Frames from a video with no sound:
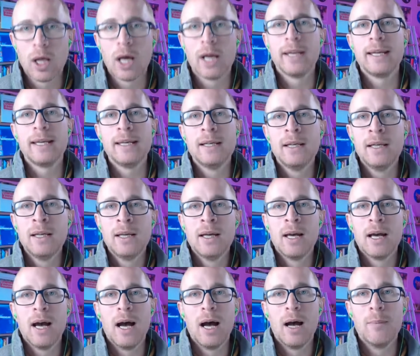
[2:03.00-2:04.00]
honey
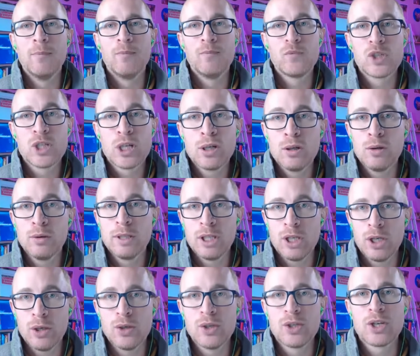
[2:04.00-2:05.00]
to you.